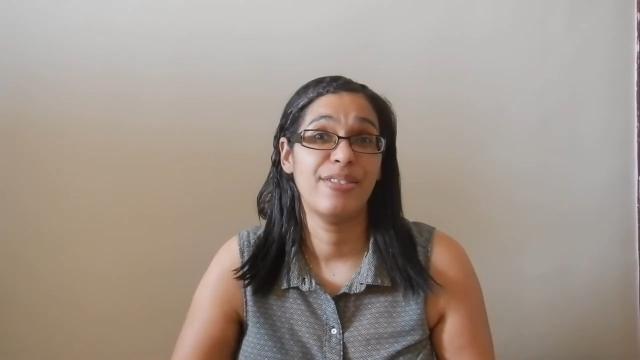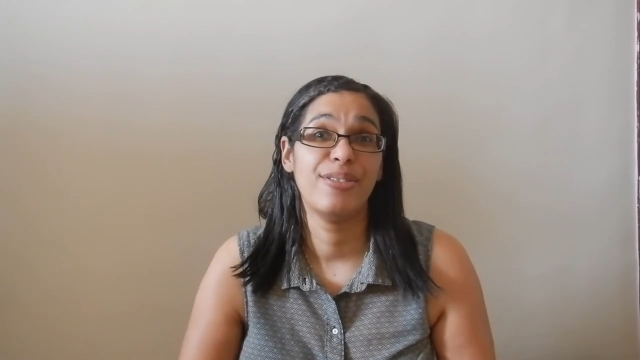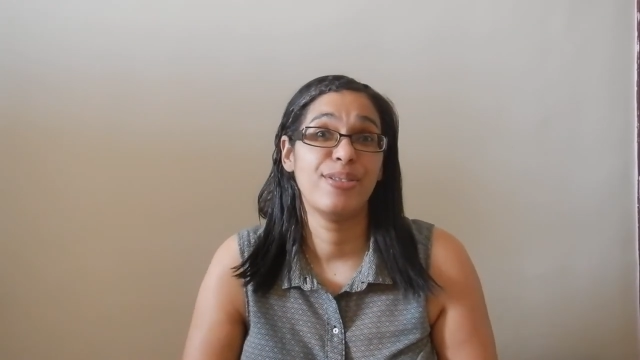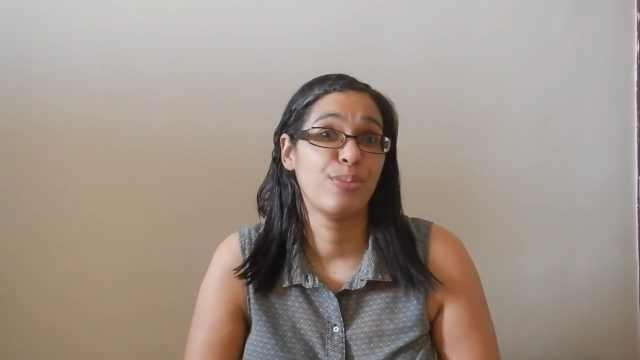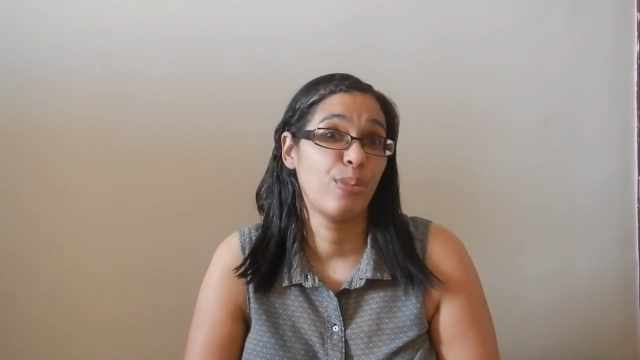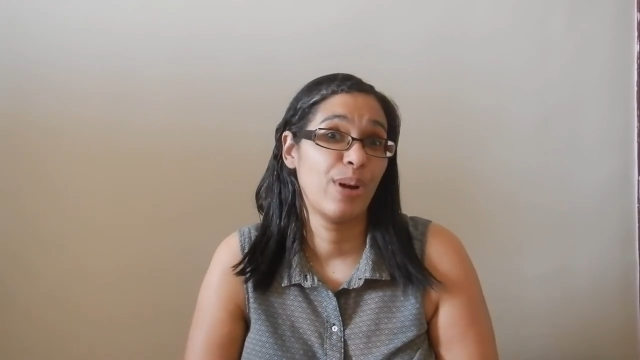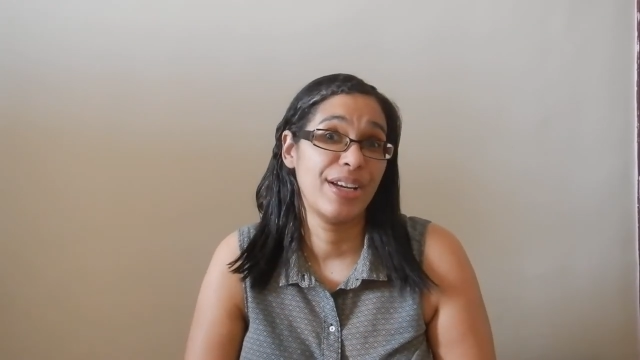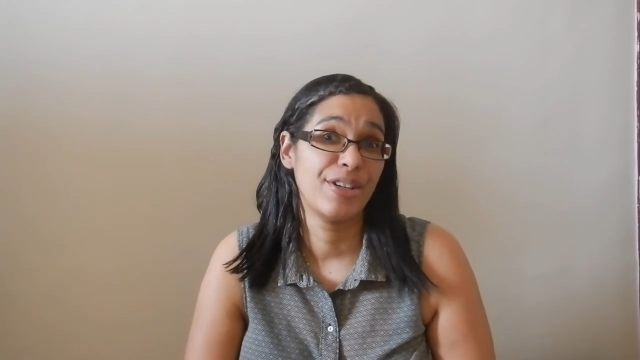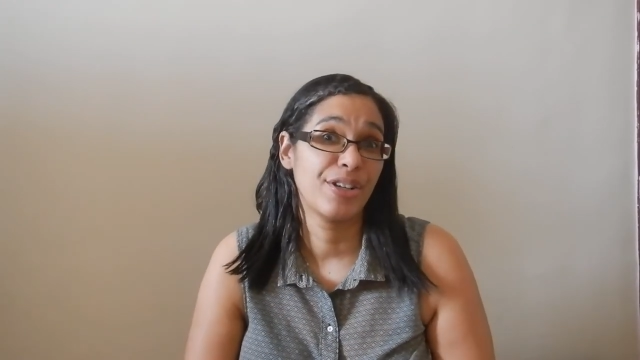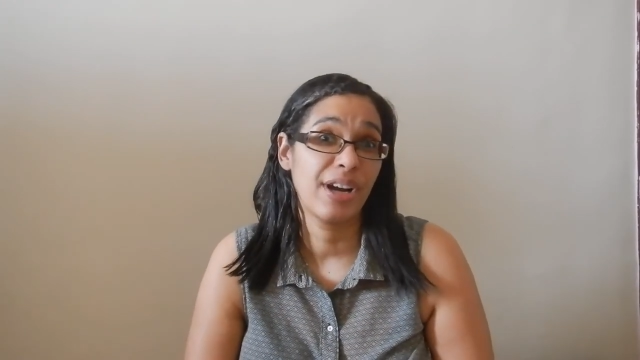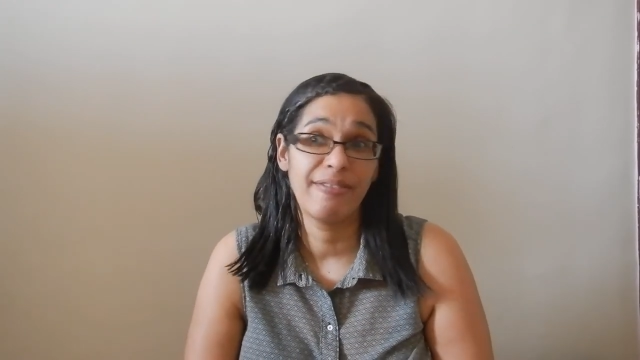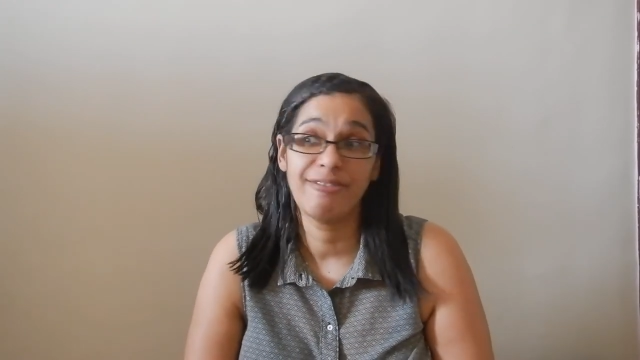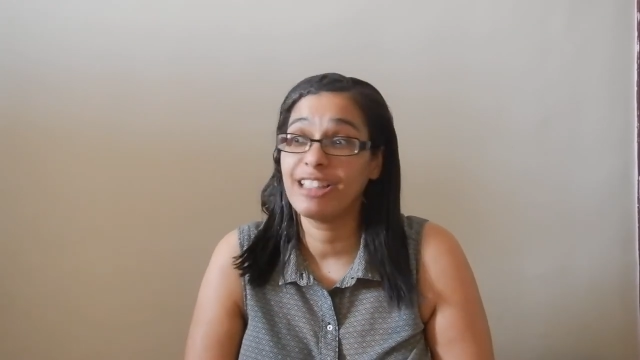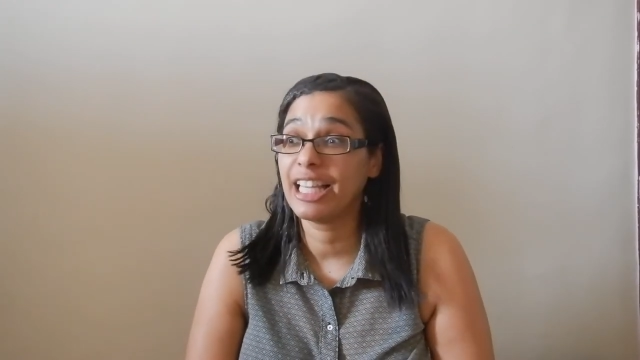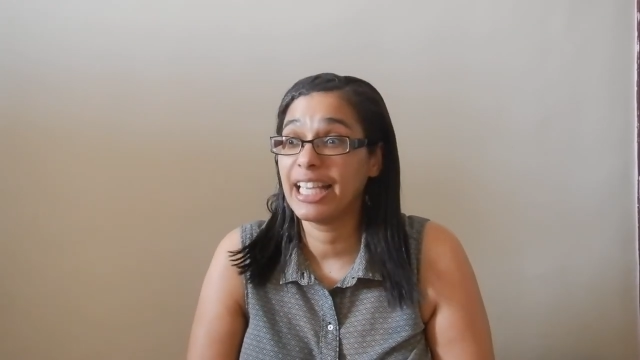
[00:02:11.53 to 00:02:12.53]
use when
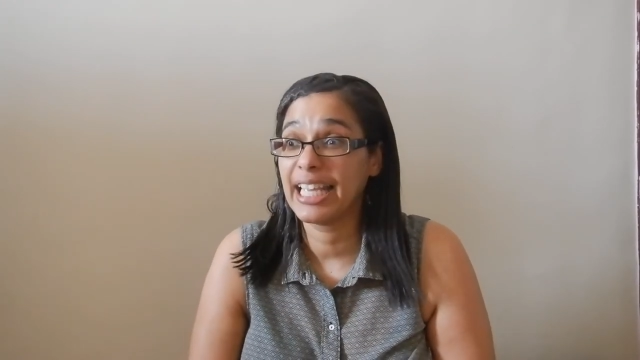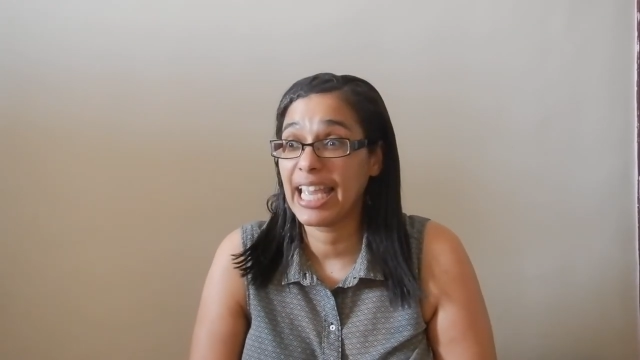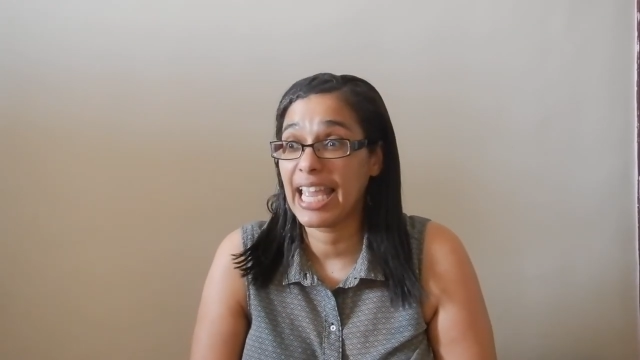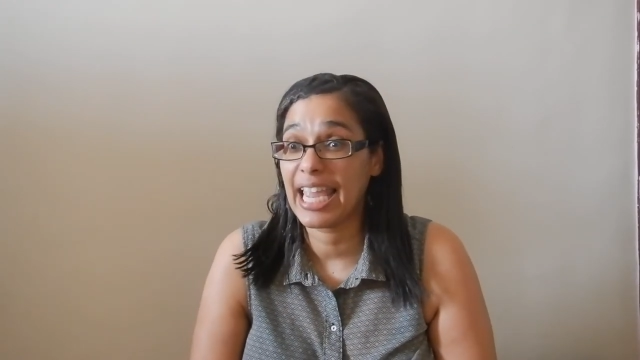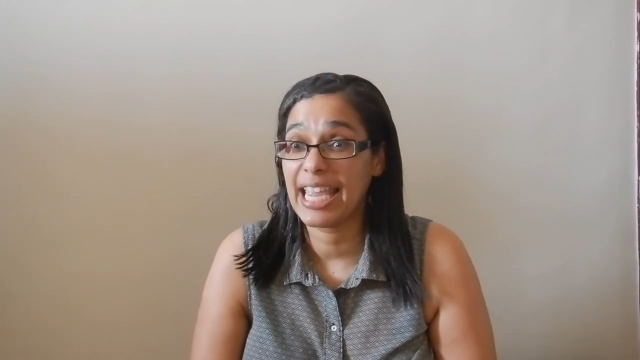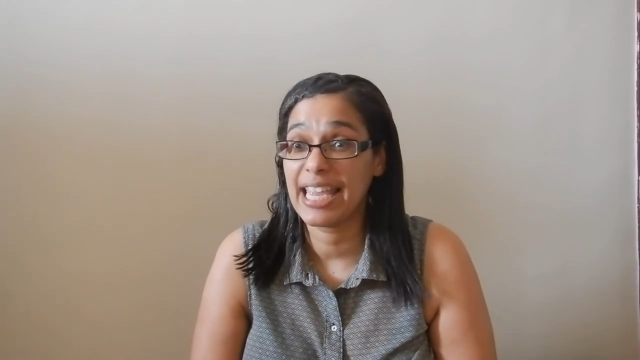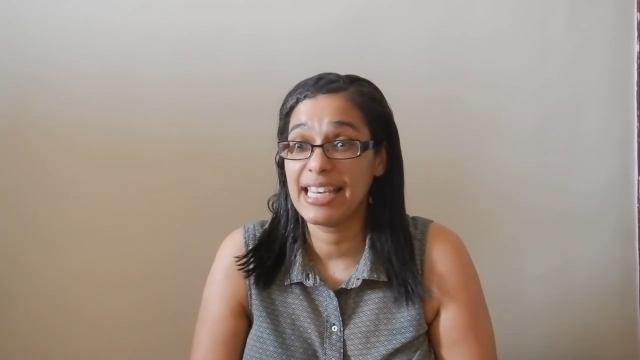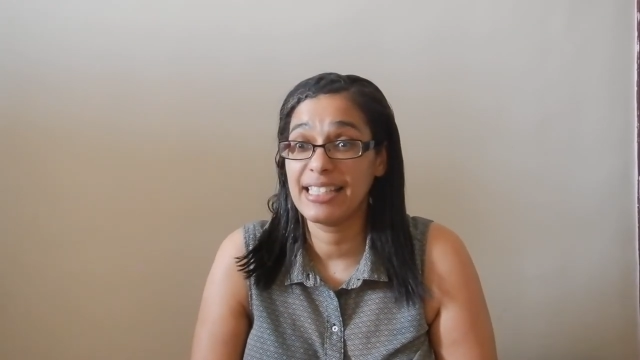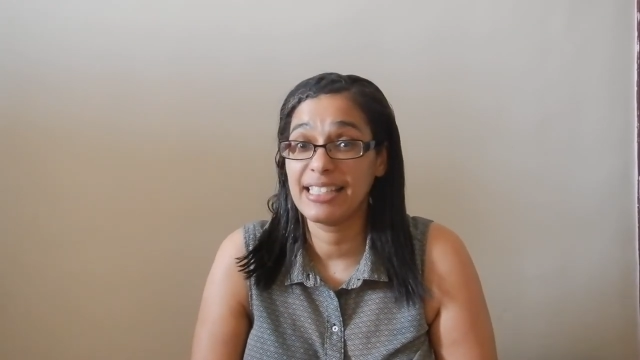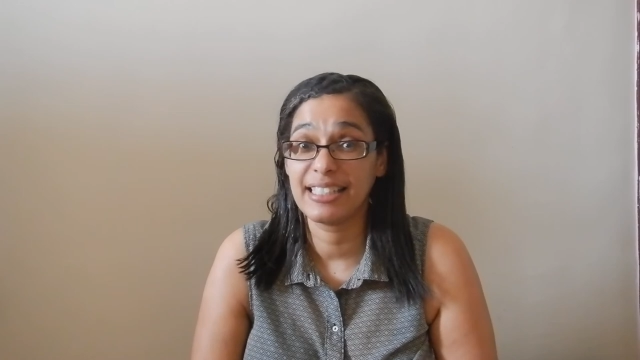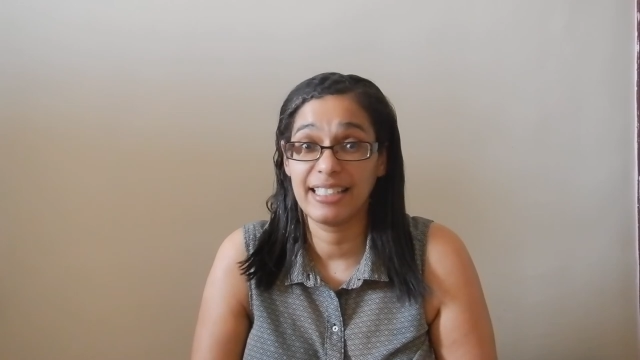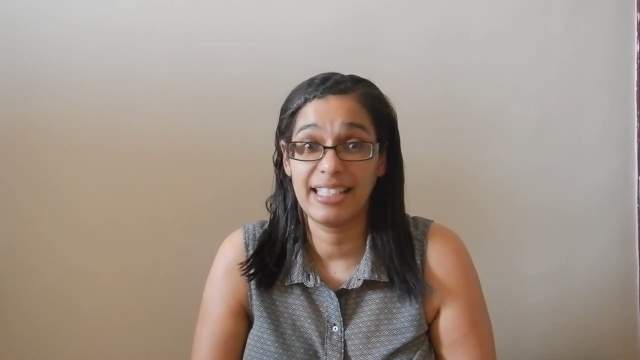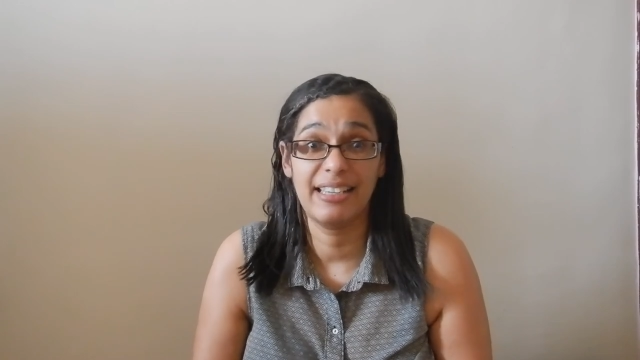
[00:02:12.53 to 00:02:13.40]
traveling and